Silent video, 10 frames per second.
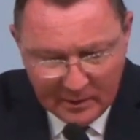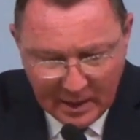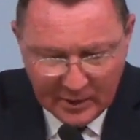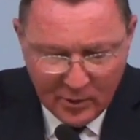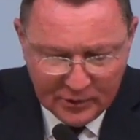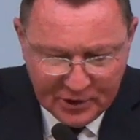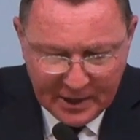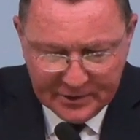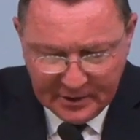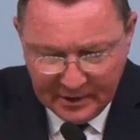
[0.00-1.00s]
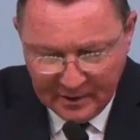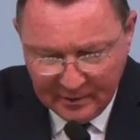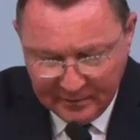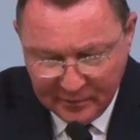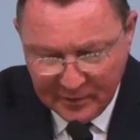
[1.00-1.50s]
Now, no
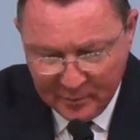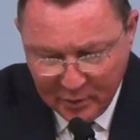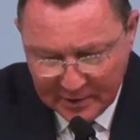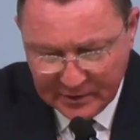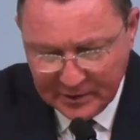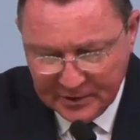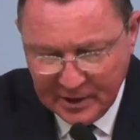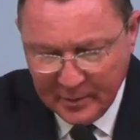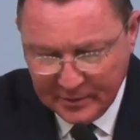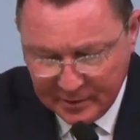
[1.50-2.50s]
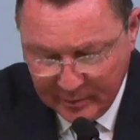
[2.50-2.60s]
chastening for the present seemeth